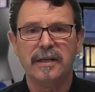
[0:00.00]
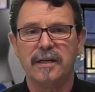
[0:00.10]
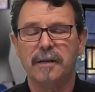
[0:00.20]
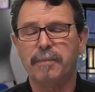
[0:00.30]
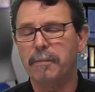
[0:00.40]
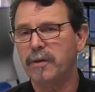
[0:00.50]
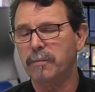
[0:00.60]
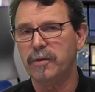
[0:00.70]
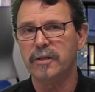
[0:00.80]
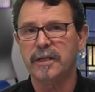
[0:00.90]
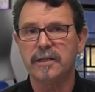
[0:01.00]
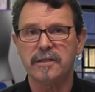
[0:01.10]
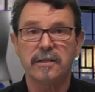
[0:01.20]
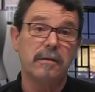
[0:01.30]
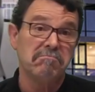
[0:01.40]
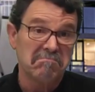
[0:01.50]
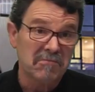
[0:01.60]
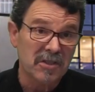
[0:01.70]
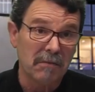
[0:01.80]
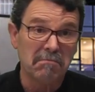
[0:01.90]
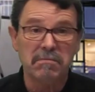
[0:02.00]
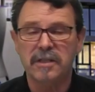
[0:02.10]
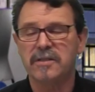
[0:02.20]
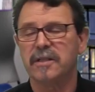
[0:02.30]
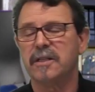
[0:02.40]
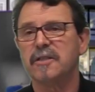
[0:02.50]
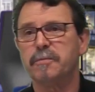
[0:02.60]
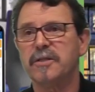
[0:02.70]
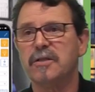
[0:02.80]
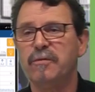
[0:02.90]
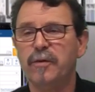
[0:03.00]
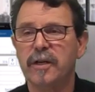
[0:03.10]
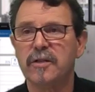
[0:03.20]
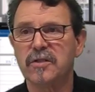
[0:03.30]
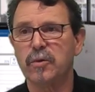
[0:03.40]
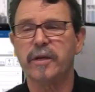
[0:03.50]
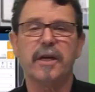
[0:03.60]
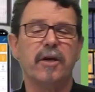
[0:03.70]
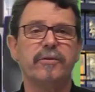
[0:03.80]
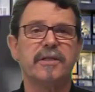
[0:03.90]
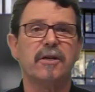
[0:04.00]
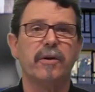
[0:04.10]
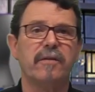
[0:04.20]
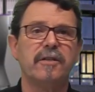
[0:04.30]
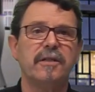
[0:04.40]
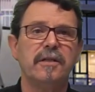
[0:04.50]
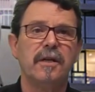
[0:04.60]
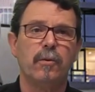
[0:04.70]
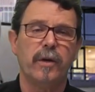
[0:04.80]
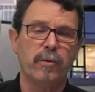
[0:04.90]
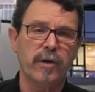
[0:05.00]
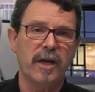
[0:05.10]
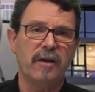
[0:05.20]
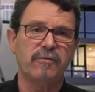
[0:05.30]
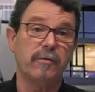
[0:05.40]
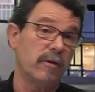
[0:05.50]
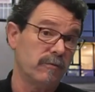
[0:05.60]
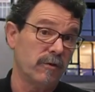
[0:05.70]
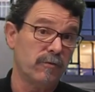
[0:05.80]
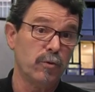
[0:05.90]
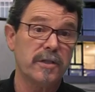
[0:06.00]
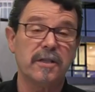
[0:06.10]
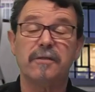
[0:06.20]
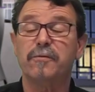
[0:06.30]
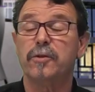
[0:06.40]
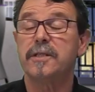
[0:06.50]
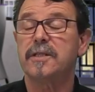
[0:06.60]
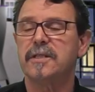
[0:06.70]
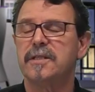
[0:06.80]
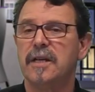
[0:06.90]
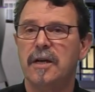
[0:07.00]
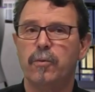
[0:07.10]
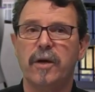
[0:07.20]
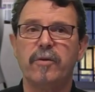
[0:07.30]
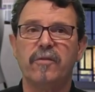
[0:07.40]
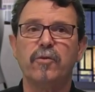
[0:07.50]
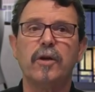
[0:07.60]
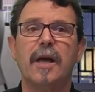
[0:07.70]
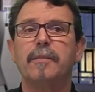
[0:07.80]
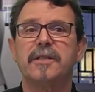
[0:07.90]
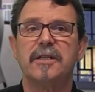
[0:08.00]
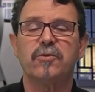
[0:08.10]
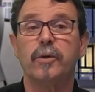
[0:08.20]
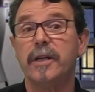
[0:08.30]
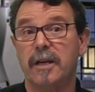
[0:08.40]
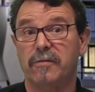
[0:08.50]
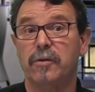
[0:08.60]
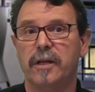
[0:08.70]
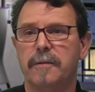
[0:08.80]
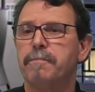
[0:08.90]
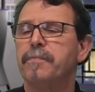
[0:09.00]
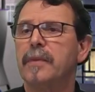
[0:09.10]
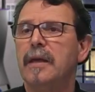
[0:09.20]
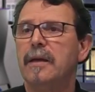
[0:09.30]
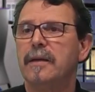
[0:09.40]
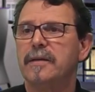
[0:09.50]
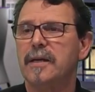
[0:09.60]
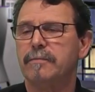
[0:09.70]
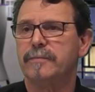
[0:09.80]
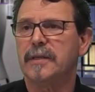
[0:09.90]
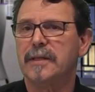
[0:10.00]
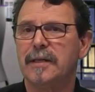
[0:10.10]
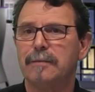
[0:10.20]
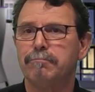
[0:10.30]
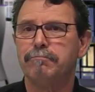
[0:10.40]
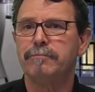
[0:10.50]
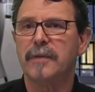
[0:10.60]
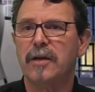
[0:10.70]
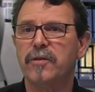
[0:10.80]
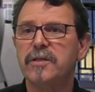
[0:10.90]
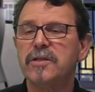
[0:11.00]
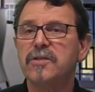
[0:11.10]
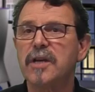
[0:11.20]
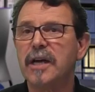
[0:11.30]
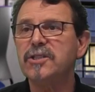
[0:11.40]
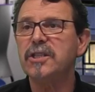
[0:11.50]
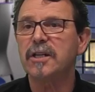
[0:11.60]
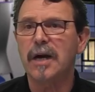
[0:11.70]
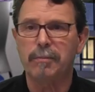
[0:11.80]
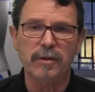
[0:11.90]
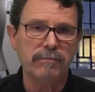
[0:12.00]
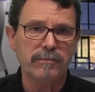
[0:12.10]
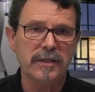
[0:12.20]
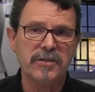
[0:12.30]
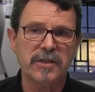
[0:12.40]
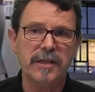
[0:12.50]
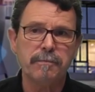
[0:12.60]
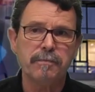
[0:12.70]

public buildings, some, let's say, specific stocking areas, however, where we have for foodstuff, for instance, where we have to climatize really carefully. Yeah, and this is the ideal couple, let's say.